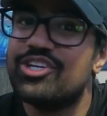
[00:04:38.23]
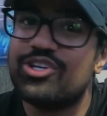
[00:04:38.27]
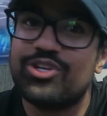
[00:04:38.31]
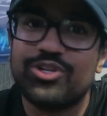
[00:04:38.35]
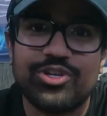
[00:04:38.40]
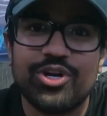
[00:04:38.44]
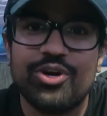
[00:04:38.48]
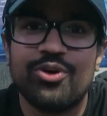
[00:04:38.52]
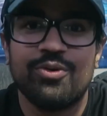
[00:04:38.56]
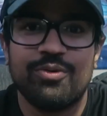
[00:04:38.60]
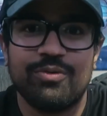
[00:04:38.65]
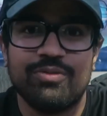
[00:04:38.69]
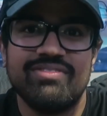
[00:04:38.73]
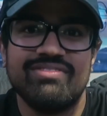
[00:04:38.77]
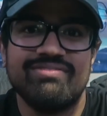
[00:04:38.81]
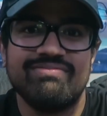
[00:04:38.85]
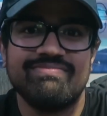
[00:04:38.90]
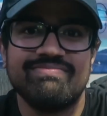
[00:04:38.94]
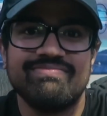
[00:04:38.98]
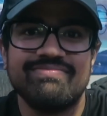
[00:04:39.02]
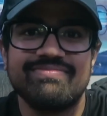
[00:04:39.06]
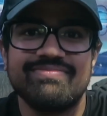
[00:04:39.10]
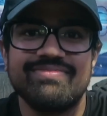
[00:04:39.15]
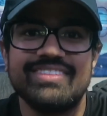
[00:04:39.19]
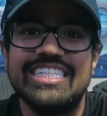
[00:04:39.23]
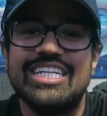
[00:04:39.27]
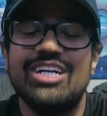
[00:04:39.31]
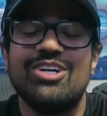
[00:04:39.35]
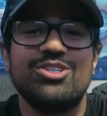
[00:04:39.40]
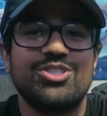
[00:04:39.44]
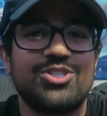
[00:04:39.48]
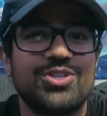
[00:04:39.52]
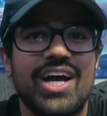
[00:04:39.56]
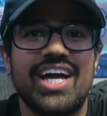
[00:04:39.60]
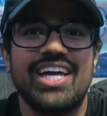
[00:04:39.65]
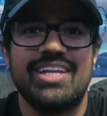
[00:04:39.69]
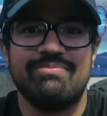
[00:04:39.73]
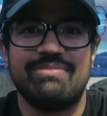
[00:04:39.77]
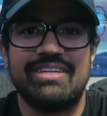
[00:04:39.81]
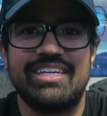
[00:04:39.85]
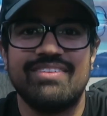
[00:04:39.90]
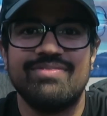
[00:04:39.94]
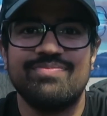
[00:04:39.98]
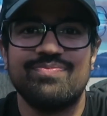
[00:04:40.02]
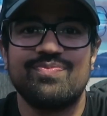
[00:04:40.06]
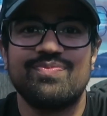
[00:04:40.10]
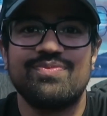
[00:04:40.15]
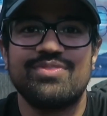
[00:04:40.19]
you don't try to be.